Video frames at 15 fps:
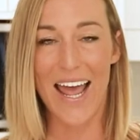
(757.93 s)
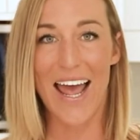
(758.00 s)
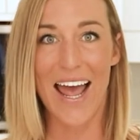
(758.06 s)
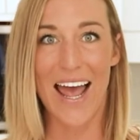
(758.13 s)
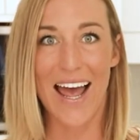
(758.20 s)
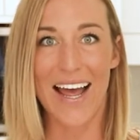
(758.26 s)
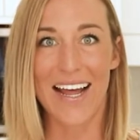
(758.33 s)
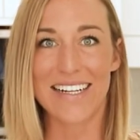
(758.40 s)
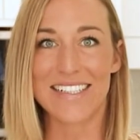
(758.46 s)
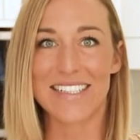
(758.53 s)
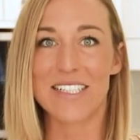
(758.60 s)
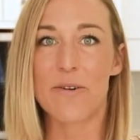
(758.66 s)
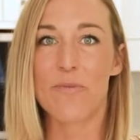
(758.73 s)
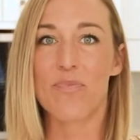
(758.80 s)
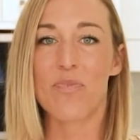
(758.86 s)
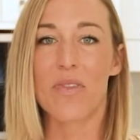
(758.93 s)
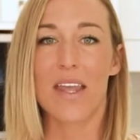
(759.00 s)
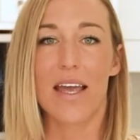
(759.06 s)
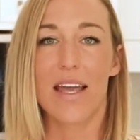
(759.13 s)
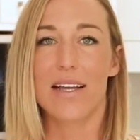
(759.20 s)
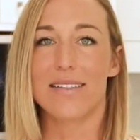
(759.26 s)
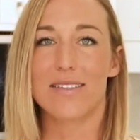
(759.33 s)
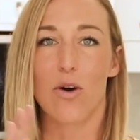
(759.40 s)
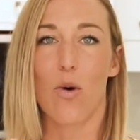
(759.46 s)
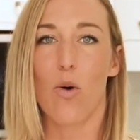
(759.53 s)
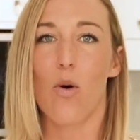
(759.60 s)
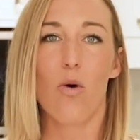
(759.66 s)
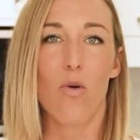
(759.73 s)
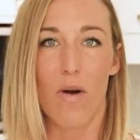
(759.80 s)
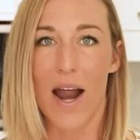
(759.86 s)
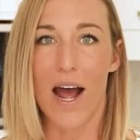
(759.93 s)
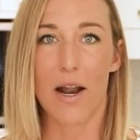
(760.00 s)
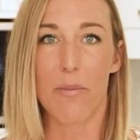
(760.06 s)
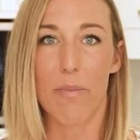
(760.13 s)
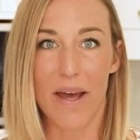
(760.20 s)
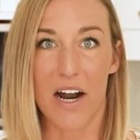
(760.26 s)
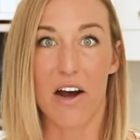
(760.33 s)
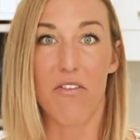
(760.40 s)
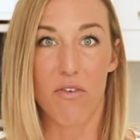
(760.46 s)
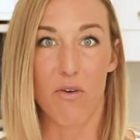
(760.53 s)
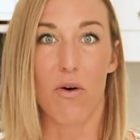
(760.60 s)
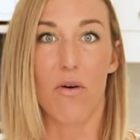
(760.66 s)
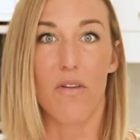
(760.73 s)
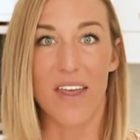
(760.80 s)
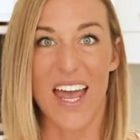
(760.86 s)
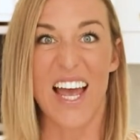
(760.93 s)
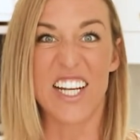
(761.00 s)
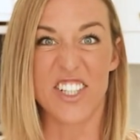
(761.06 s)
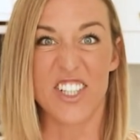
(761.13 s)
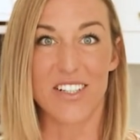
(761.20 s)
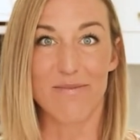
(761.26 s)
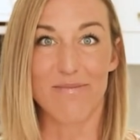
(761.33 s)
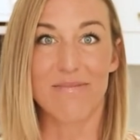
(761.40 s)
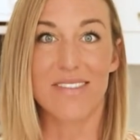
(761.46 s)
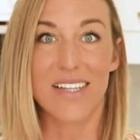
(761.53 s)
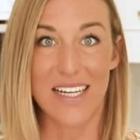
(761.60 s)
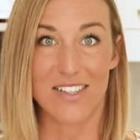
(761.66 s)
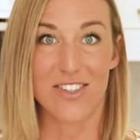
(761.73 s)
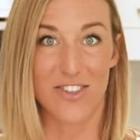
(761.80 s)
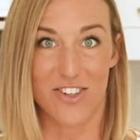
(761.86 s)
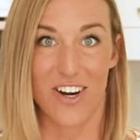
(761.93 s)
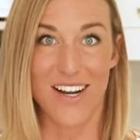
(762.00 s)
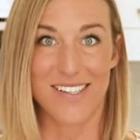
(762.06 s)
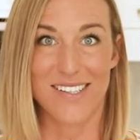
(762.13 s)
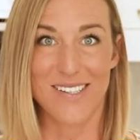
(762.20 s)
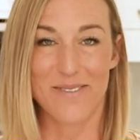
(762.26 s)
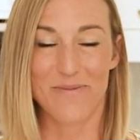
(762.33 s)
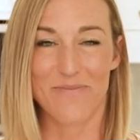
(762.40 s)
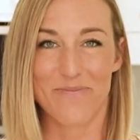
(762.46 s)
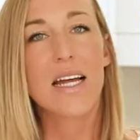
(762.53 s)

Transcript: and it's all round better for the engine, less stress.